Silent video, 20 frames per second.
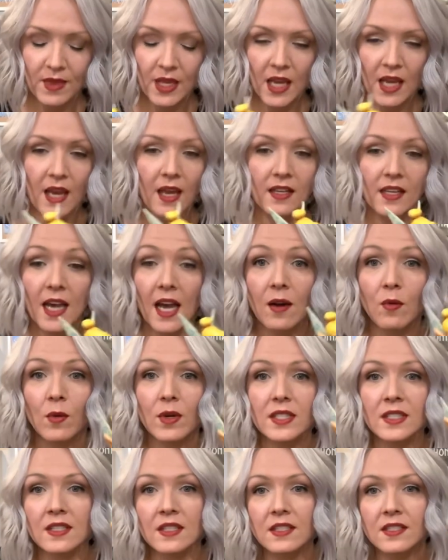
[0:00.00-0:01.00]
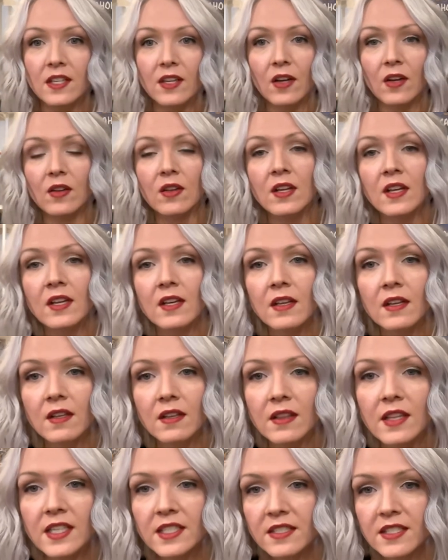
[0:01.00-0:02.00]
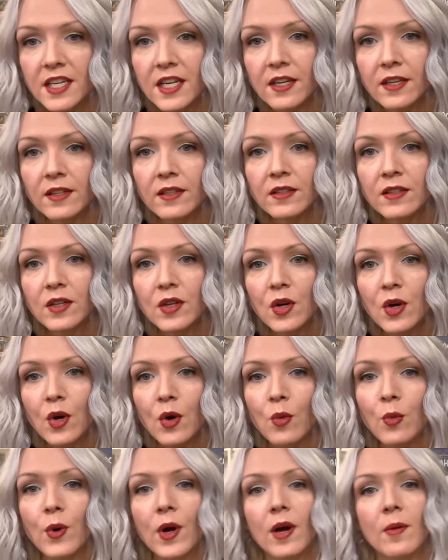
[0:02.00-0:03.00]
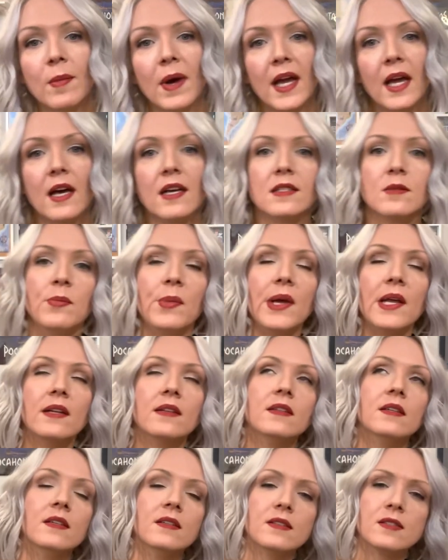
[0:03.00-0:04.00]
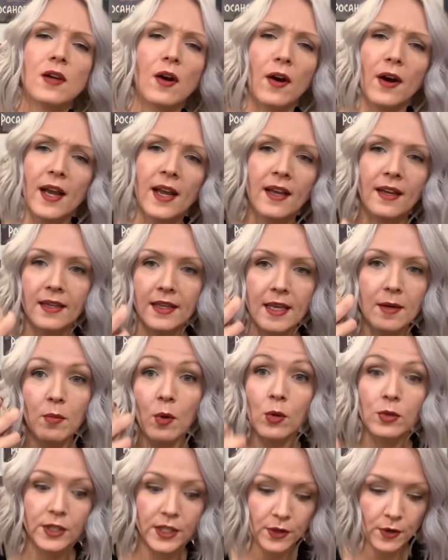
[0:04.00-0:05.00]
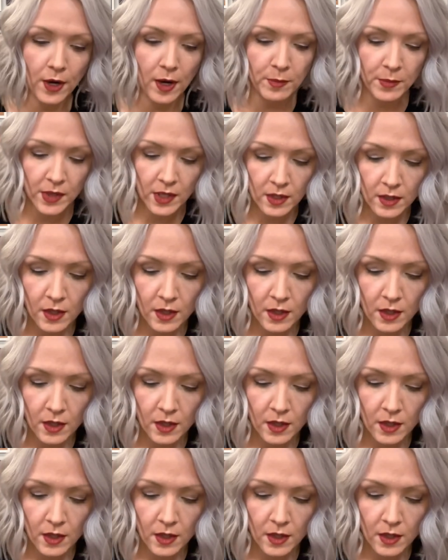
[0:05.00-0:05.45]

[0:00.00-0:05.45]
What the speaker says: And yeah, it wasn't until this year where my husband, sorry, I keep holding her up.